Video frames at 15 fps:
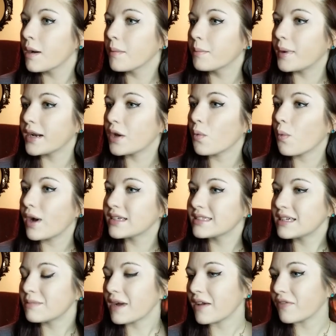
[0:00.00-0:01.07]
But it
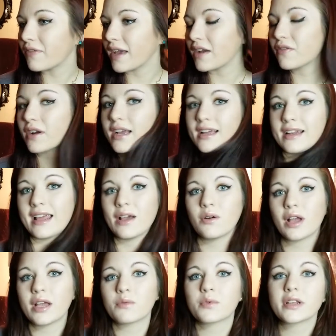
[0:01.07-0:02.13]
wasn't my favorite.
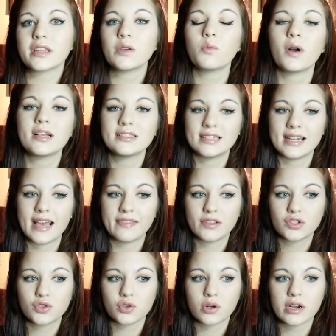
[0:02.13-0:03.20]
It really wasn't. And the
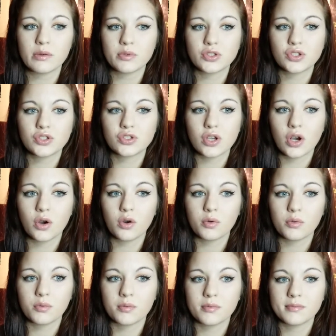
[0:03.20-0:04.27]
story was
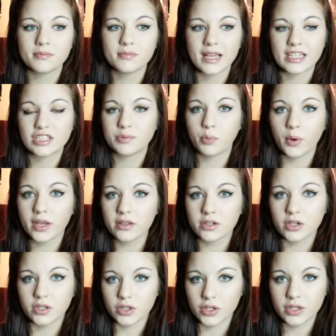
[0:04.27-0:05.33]
so, spoiler
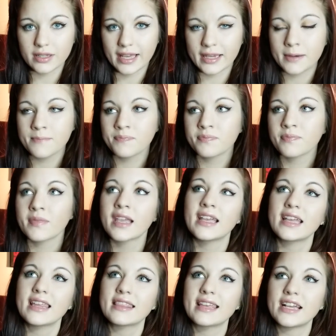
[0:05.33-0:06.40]
alert, like
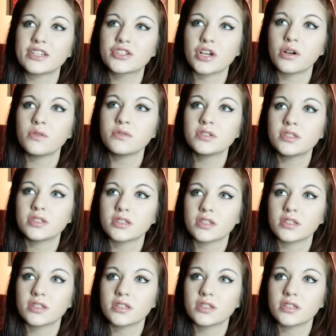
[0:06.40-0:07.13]
they would